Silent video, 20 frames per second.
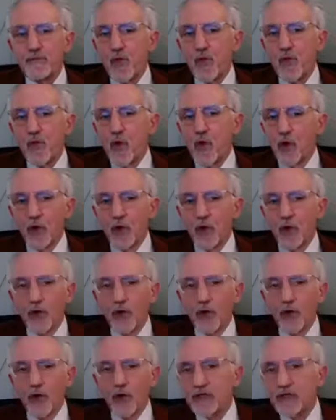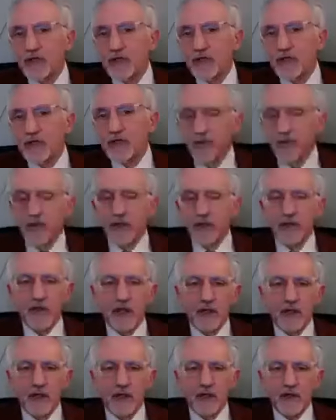more indeterminate
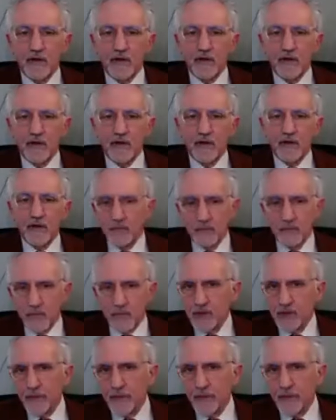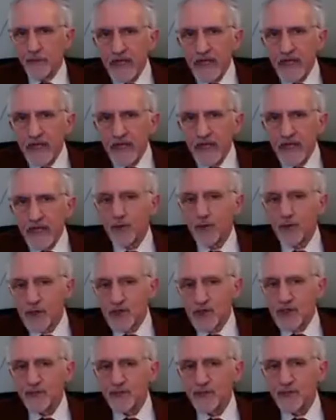than domestic or
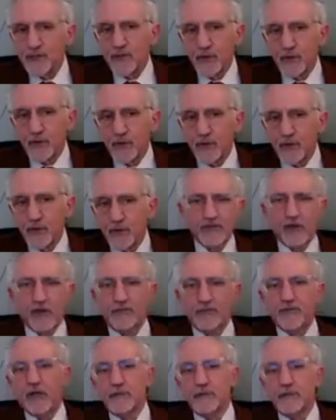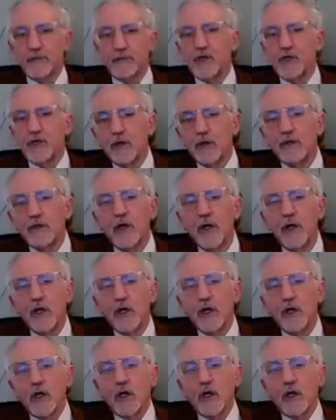municipal law, as it's sometimes called?
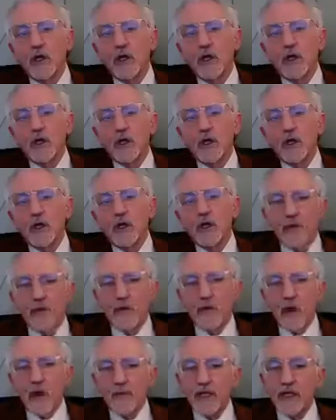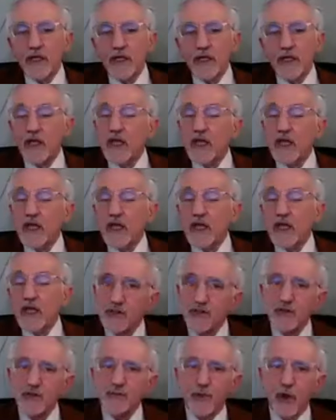It has to
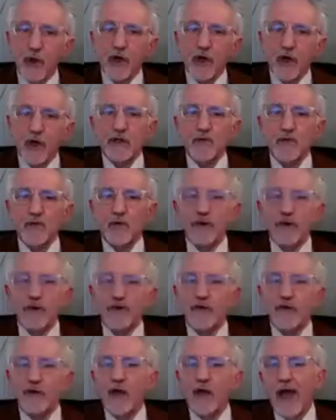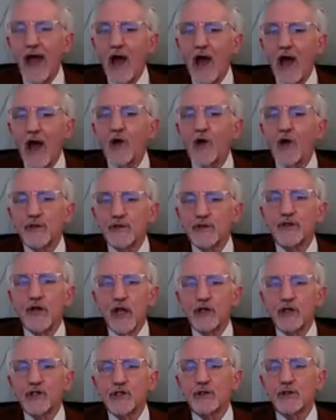do partly with how
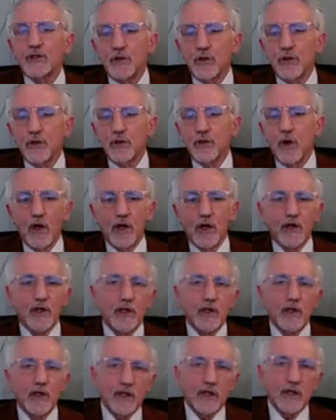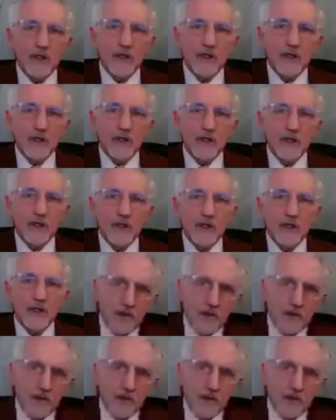international law is made.